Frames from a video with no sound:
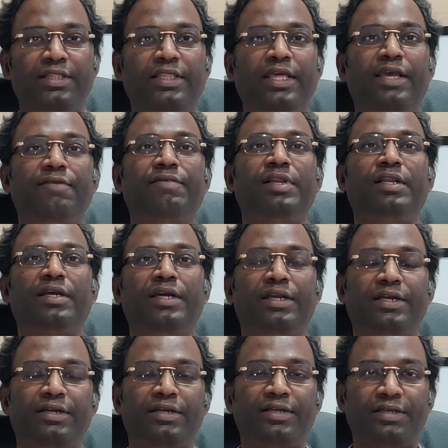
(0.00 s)
they will
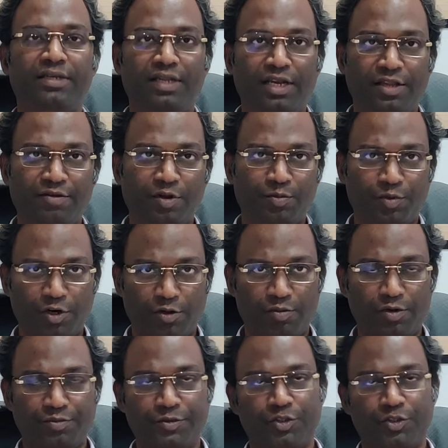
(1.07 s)
get liver problem.